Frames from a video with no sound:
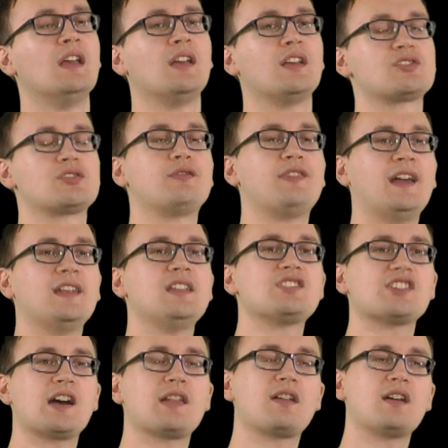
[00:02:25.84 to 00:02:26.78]
Should find
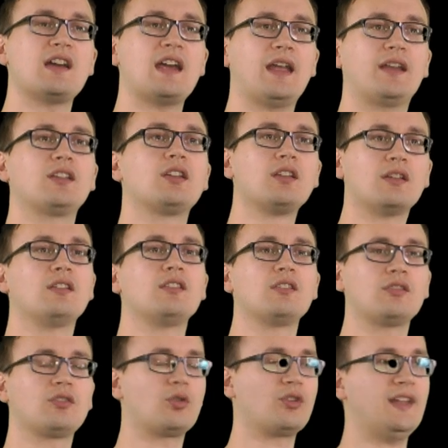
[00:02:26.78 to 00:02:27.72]
each other and
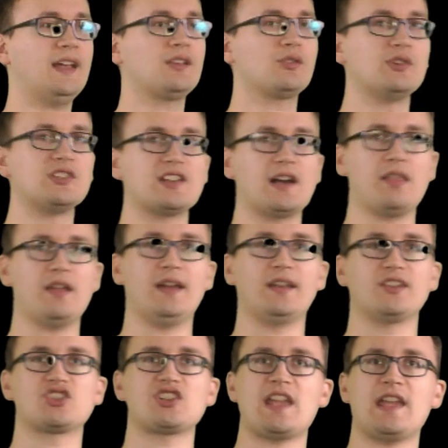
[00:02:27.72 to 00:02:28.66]
connect to each other
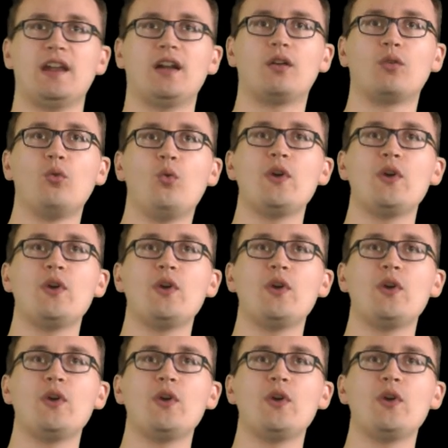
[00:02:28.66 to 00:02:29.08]
and share